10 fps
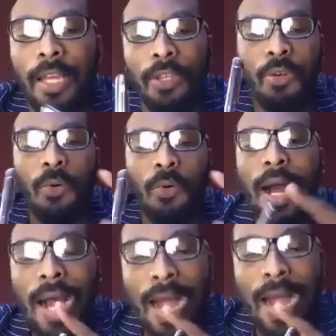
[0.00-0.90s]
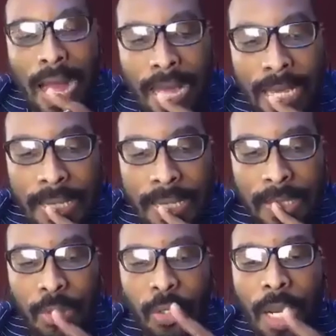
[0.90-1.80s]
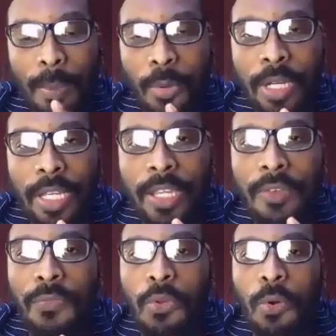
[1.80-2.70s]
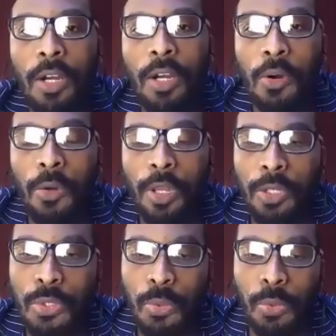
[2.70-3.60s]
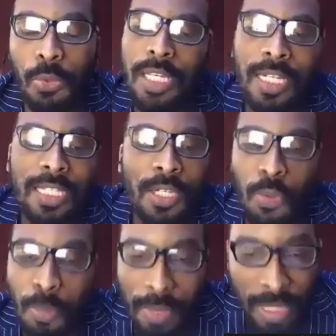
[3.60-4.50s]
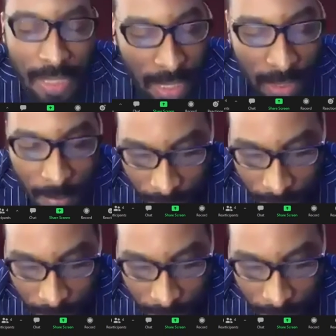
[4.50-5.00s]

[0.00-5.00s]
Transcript: You are in trouble if you are going to. You said it's a 2-minute clip,